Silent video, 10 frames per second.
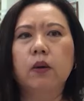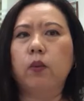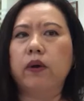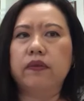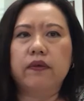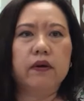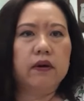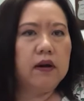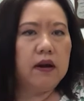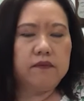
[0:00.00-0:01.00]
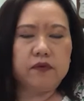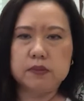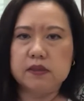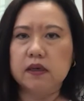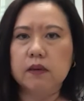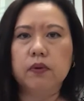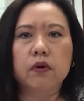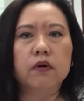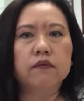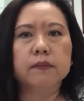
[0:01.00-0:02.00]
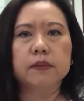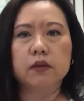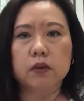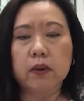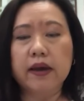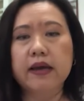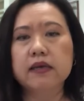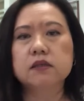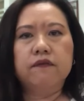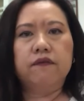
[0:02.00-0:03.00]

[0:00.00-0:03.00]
whether I'm from Singapore, from the US,